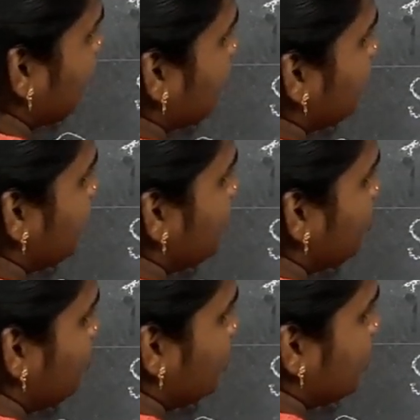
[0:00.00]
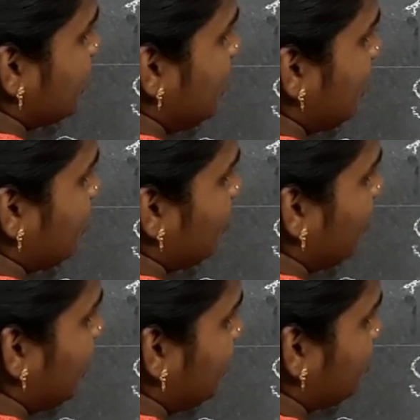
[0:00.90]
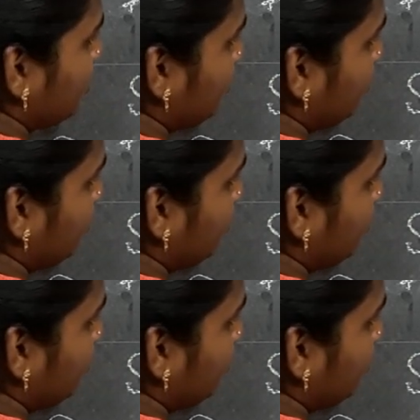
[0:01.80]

which is root 3 by 2.